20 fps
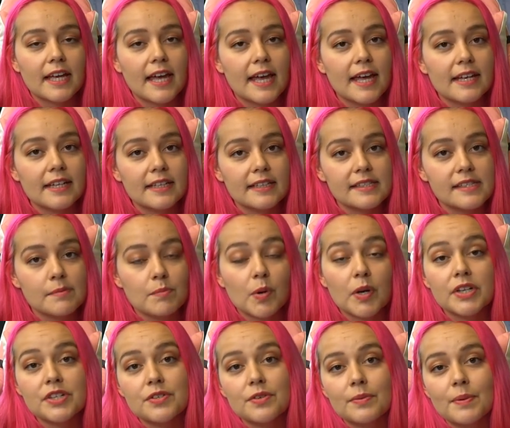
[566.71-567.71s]
and it's
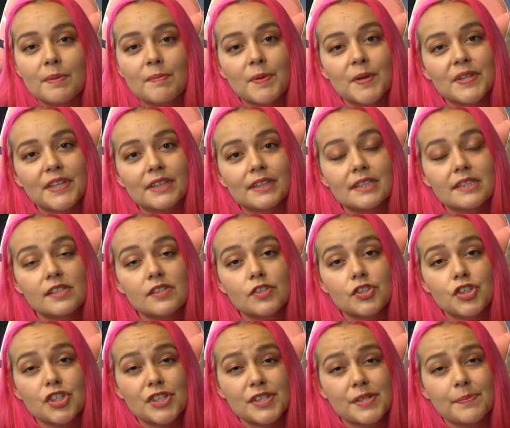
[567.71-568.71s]
important to remember that this
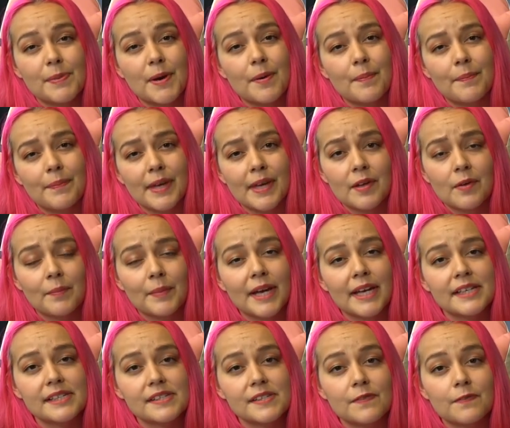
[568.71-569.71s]
is just about male
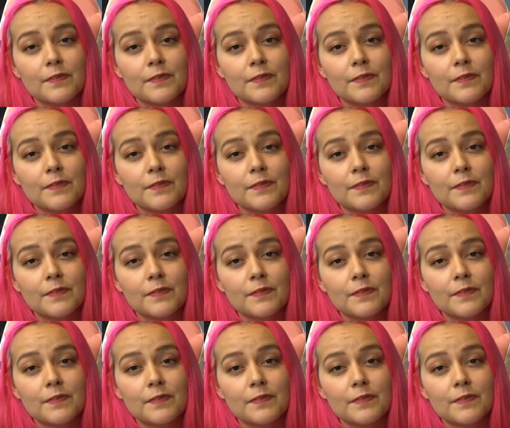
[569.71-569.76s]
mice.